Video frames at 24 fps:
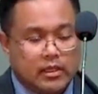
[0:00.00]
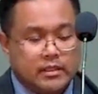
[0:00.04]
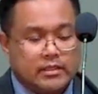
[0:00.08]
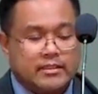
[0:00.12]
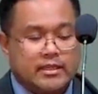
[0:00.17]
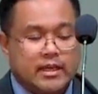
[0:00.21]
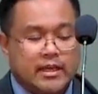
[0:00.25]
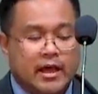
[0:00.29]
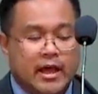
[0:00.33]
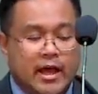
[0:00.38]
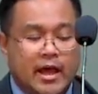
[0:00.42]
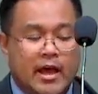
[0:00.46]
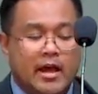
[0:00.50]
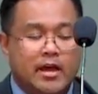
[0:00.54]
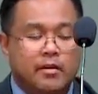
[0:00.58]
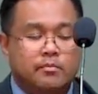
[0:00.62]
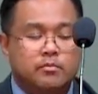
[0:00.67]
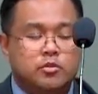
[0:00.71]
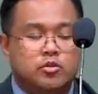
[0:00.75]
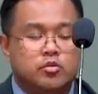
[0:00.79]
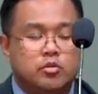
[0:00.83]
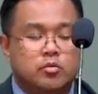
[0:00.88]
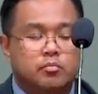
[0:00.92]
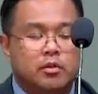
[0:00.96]

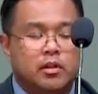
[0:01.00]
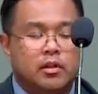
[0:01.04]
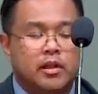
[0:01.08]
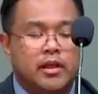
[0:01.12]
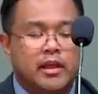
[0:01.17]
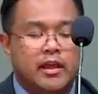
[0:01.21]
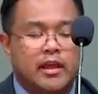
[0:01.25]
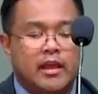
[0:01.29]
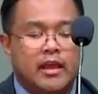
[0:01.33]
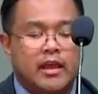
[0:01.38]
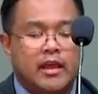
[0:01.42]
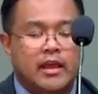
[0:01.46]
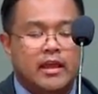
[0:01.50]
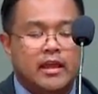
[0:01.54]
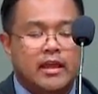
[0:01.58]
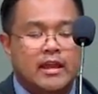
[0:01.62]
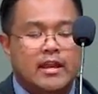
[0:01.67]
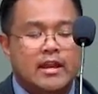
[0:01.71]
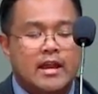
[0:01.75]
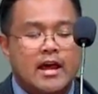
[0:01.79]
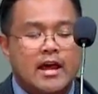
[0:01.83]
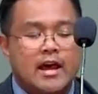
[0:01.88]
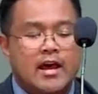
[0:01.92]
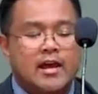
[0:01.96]
Times replay
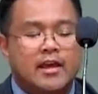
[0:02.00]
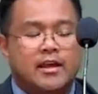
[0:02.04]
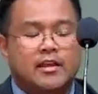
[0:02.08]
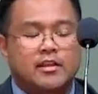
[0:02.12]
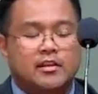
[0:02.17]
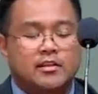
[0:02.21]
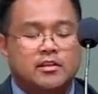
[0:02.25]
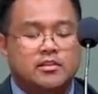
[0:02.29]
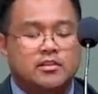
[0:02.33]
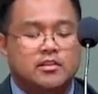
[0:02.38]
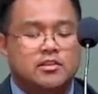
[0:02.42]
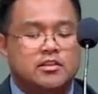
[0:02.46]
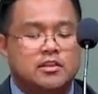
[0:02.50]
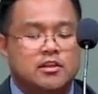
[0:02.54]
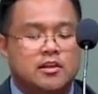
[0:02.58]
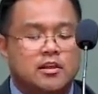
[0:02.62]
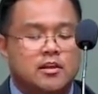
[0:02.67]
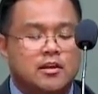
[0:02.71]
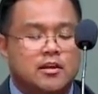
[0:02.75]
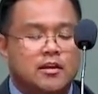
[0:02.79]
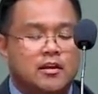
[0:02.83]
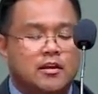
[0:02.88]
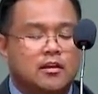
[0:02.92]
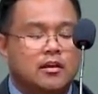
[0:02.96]
and I can
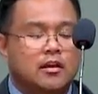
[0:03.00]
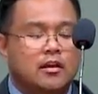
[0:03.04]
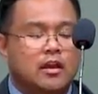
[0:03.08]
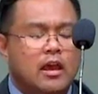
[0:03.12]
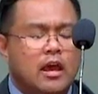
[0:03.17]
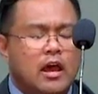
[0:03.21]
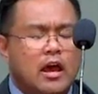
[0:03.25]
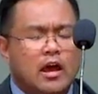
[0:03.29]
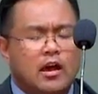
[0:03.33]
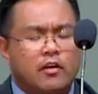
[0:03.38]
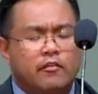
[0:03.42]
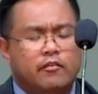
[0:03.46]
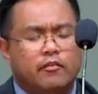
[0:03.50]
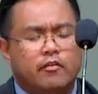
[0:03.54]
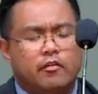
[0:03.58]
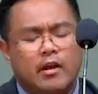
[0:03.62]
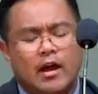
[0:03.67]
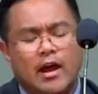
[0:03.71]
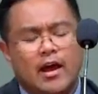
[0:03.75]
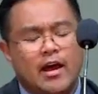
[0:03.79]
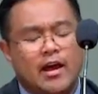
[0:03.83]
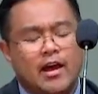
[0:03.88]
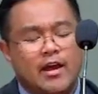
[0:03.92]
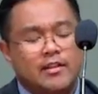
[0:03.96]
see I've
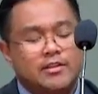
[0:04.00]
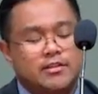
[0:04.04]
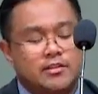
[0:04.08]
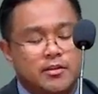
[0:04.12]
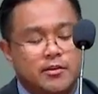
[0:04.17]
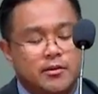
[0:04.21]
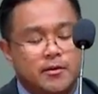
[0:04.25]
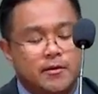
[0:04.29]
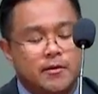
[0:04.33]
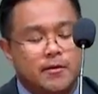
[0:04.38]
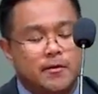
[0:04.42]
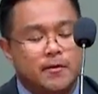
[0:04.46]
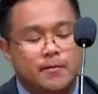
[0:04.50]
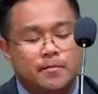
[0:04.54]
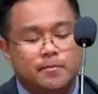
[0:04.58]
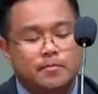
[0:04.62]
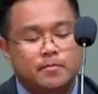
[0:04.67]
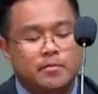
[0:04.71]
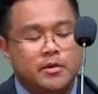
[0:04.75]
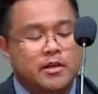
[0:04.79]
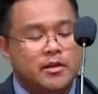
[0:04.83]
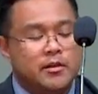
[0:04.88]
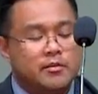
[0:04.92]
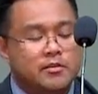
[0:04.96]
cried some
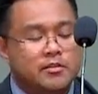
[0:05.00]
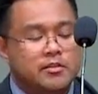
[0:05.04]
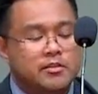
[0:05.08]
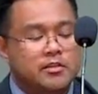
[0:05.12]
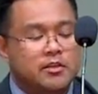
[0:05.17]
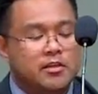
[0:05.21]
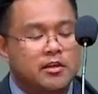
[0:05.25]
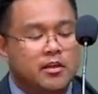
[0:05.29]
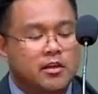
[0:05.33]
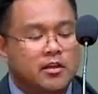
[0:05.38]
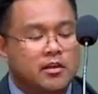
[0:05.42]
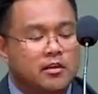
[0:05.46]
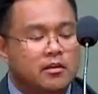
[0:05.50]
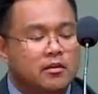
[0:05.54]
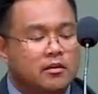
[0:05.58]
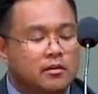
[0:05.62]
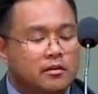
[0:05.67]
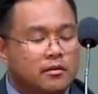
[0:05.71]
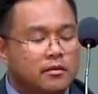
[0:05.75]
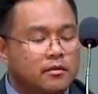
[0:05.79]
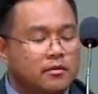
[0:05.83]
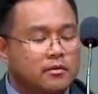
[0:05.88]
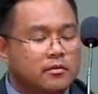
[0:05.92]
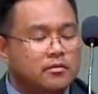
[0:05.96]
bitter
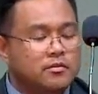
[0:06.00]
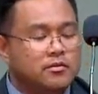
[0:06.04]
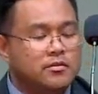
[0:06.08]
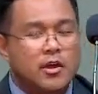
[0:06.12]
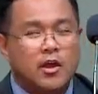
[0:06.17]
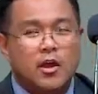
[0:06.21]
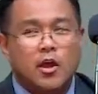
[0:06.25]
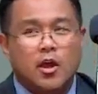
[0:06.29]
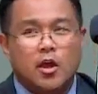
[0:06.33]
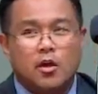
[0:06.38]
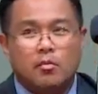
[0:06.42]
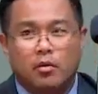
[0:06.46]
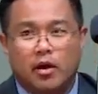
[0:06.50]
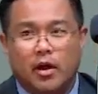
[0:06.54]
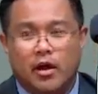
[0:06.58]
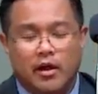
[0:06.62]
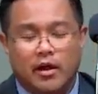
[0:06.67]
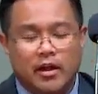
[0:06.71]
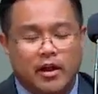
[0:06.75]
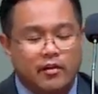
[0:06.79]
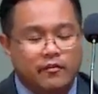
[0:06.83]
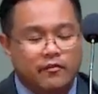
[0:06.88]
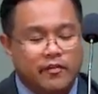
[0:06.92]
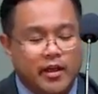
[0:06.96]
tears, but
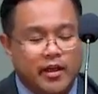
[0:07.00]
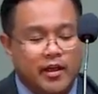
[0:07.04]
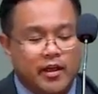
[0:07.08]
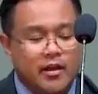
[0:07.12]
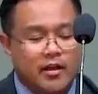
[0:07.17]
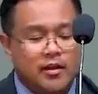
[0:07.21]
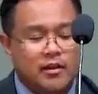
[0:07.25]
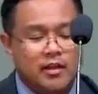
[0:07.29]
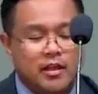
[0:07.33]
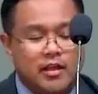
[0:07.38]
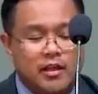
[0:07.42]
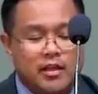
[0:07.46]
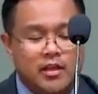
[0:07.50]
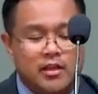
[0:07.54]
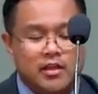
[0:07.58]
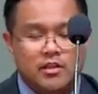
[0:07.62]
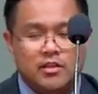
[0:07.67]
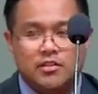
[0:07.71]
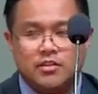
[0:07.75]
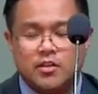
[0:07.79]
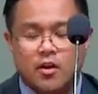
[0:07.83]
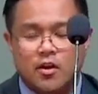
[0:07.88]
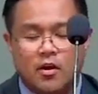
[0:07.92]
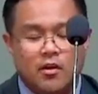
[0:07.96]
I felt
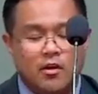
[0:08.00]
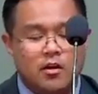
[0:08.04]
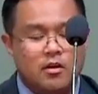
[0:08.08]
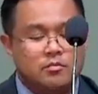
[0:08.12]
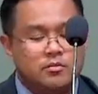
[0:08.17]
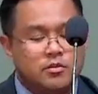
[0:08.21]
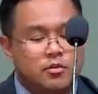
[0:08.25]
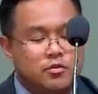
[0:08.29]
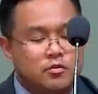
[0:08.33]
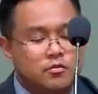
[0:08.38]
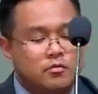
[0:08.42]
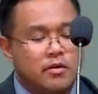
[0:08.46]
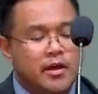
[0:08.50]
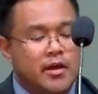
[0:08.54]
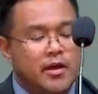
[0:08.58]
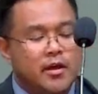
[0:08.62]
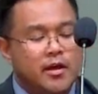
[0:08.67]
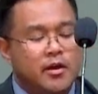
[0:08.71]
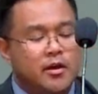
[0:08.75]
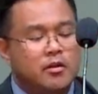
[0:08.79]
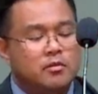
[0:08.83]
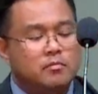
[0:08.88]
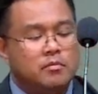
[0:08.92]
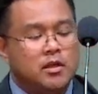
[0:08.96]
his arms
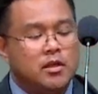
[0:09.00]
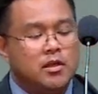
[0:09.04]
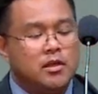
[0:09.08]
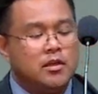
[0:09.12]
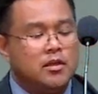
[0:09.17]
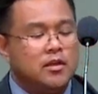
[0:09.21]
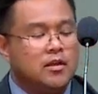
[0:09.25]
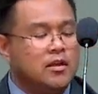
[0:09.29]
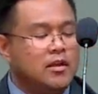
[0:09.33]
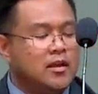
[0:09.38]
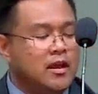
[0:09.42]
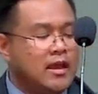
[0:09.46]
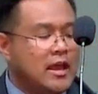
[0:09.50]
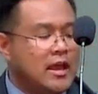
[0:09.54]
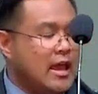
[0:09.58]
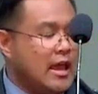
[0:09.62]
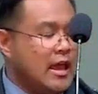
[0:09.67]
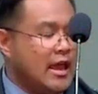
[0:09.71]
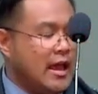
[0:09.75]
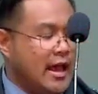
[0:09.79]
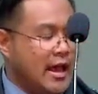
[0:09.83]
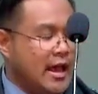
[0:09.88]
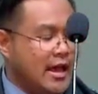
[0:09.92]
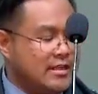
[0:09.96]
around me
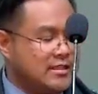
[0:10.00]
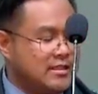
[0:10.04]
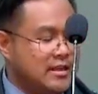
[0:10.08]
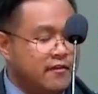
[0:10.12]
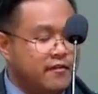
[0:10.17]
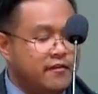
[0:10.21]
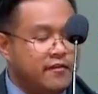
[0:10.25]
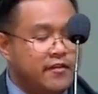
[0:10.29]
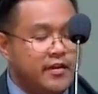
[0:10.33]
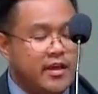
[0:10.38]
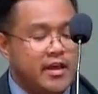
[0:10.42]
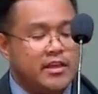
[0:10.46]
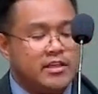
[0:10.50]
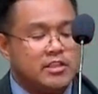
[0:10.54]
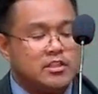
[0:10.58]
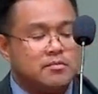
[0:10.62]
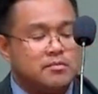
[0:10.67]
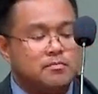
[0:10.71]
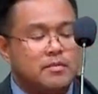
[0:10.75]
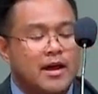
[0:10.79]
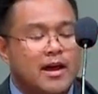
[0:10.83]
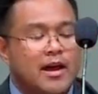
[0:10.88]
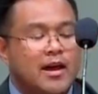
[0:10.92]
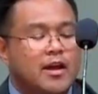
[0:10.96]
as I faced
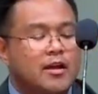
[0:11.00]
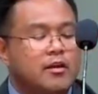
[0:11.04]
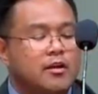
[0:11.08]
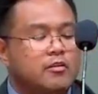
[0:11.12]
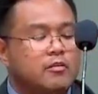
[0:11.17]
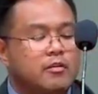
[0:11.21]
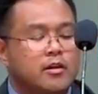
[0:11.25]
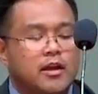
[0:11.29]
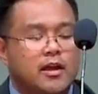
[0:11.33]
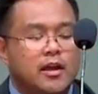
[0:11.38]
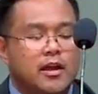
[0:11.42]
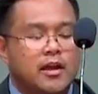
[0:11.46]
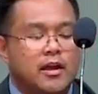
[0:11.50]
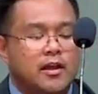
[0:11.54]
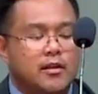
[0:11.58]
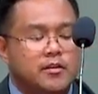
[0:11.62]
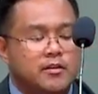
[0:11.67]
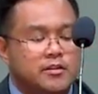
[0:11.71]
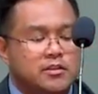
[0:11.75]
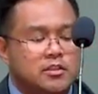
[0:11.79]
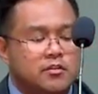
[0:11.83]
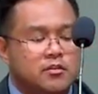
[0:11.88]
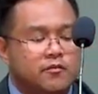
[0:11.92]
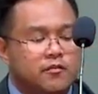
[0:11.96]
my
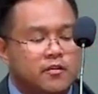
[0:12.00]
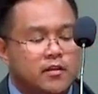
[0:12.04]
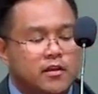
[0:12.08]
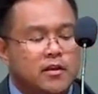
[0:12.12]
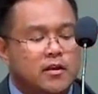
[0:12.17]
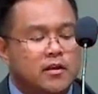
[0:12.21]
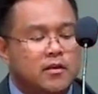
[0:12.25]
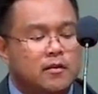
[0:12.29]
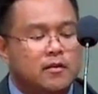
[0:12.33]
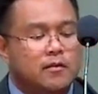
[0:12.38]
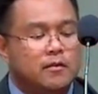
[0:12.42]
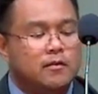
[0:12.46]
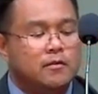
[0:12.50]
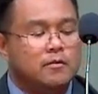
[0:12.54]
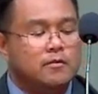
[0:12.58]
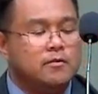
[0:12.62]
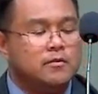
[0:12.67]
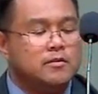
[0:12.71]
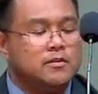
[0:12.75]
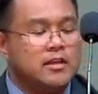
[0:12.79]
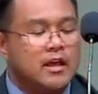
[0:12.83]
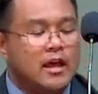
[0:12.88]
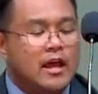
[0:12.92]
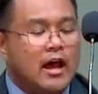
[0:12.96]
greatest
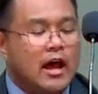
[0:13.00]
fears.